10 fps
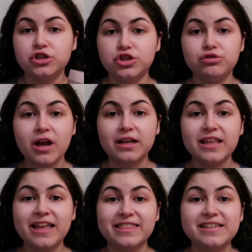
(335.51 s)
do not
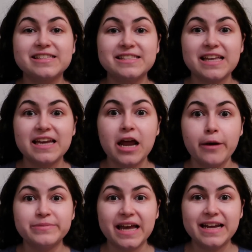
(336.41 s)
let this sit
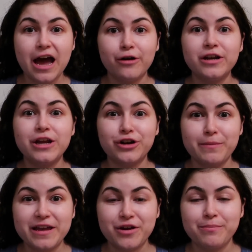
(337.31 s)
upside down in your
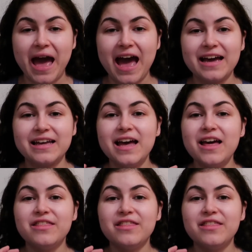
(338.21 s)
makeup bag.